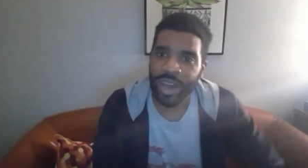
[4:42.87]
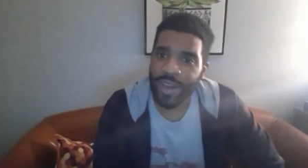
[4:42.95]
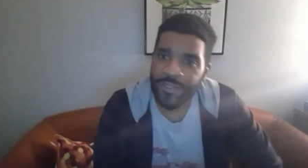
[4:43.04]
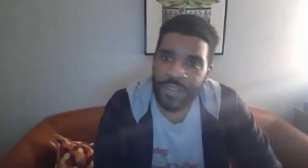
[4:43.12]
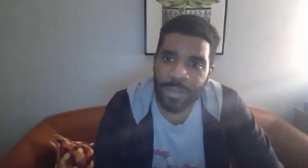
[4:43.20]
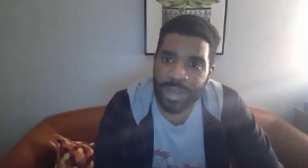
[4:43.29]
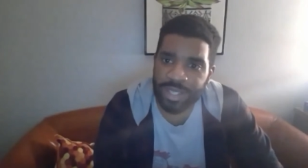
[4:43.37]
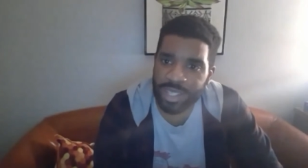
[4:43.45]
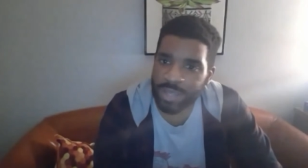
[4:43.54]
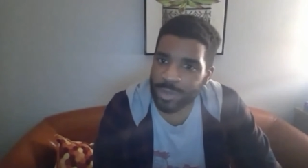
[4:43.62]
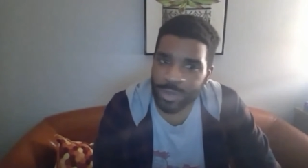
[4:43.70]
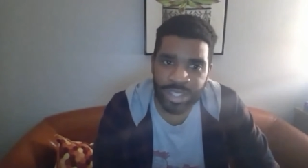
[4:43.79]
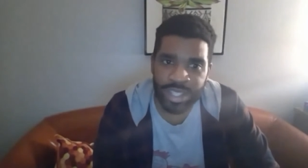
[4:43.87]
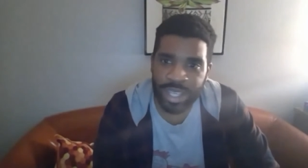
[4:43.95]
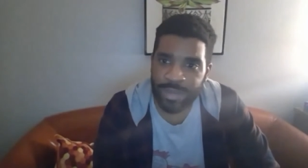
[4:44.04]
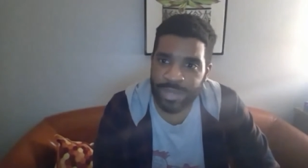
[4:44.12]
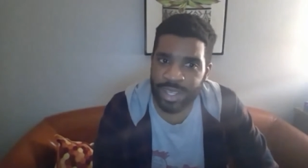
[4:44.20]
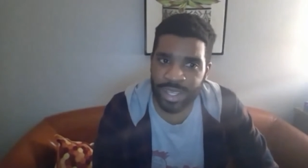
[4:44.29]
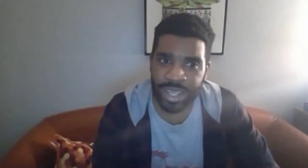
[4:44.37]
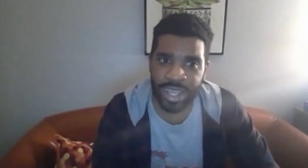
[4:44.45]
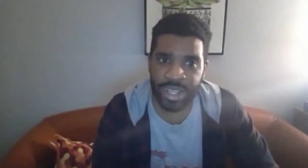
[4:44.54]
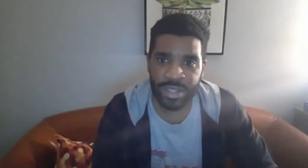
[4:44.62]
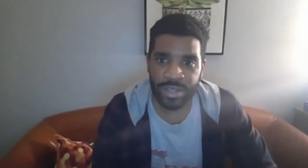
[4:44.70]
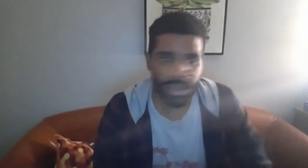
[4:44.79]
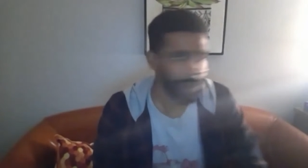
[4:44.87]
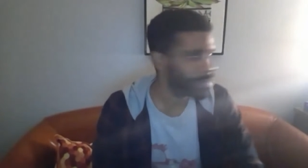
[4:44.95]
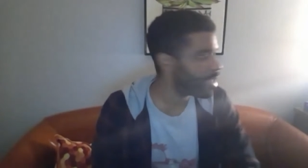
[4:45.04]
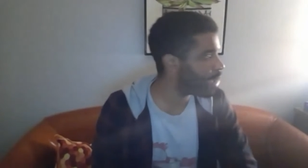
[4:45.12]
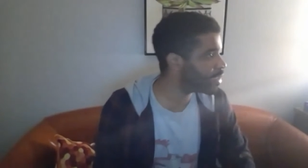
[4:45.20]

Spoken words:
I found myself doing the same thing again. I'm